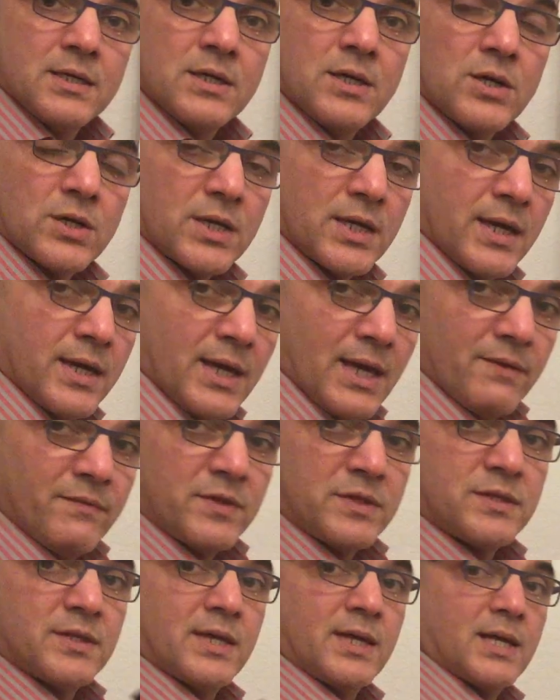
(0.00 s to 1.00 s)
Okay, have
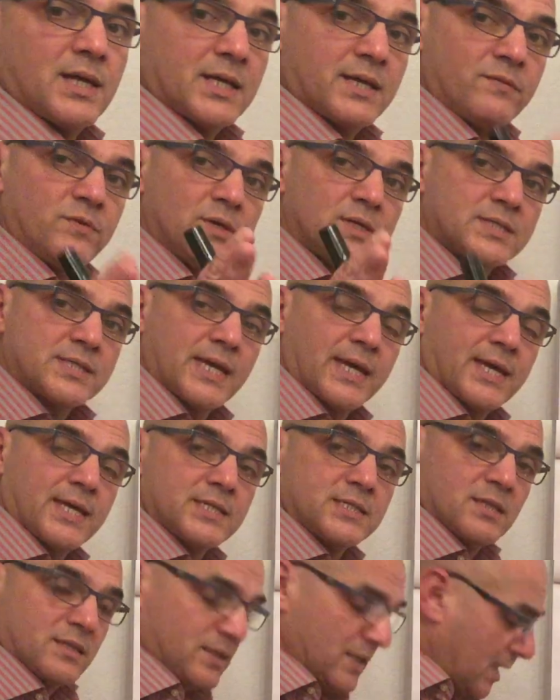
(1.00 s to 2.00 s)
a think. I'll give you a
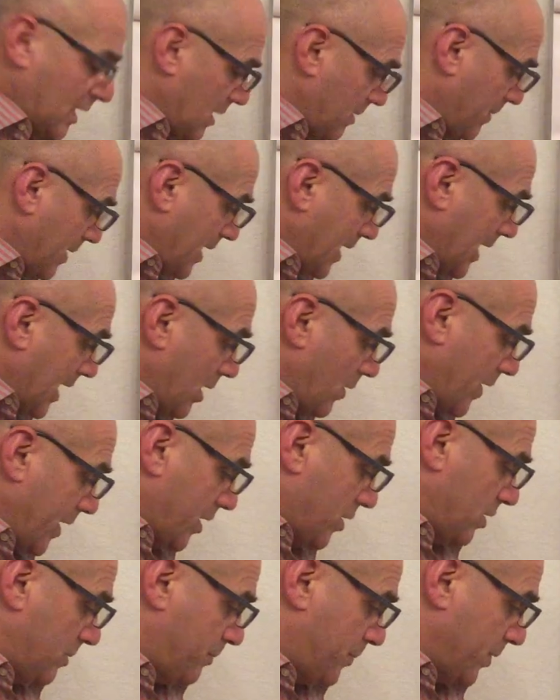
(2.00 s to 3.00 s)
second to think about how I
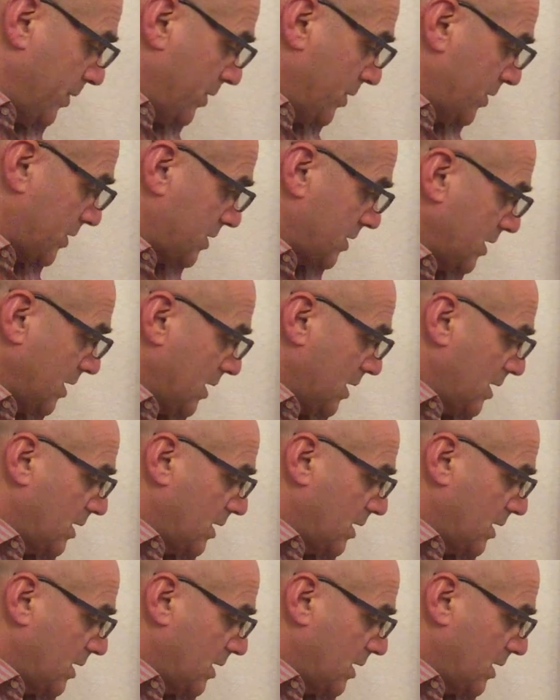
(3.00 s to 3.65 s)
could put